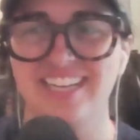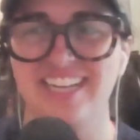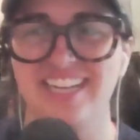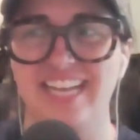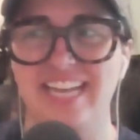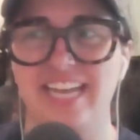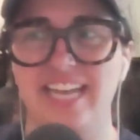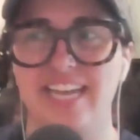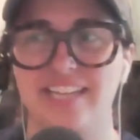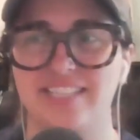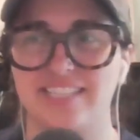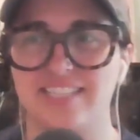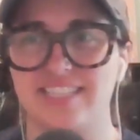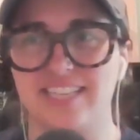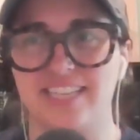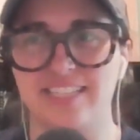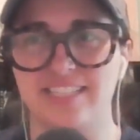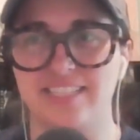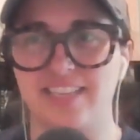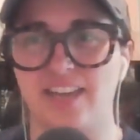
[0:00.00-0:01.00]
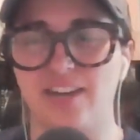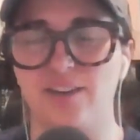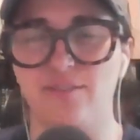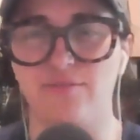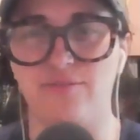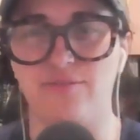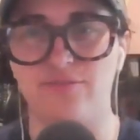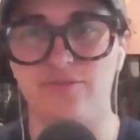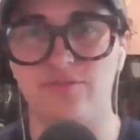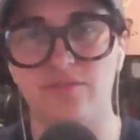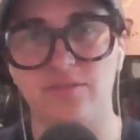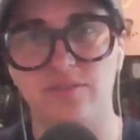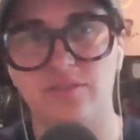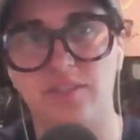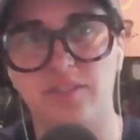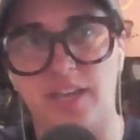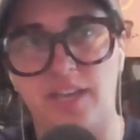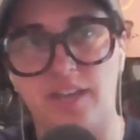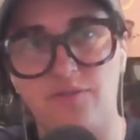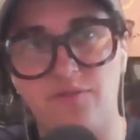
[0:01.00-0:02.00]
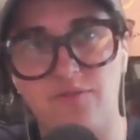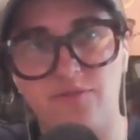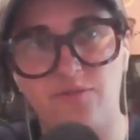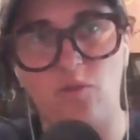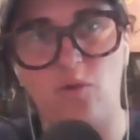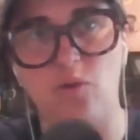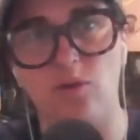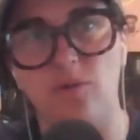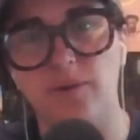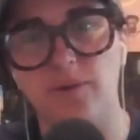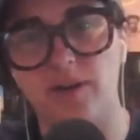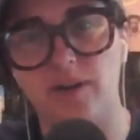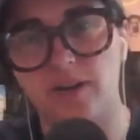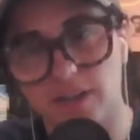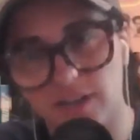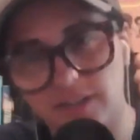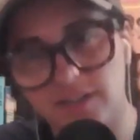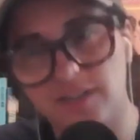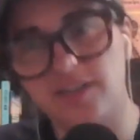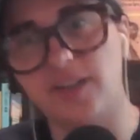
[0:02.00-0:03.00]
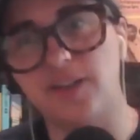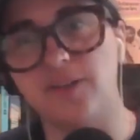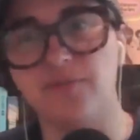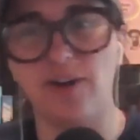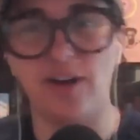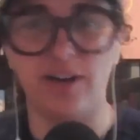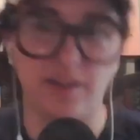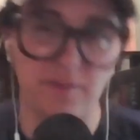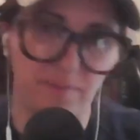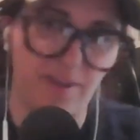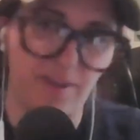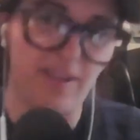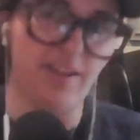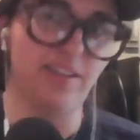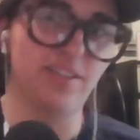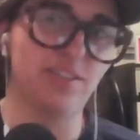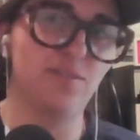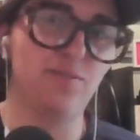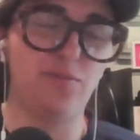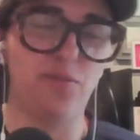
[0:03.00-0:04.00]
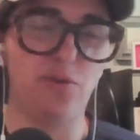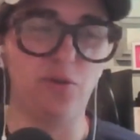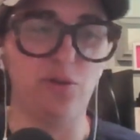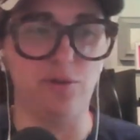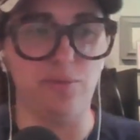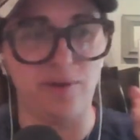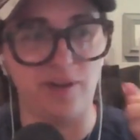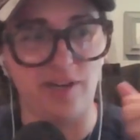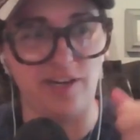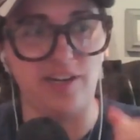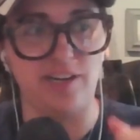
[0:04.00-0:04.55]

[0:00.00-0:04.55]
It's instead of like forward, you know, Running Man is forward.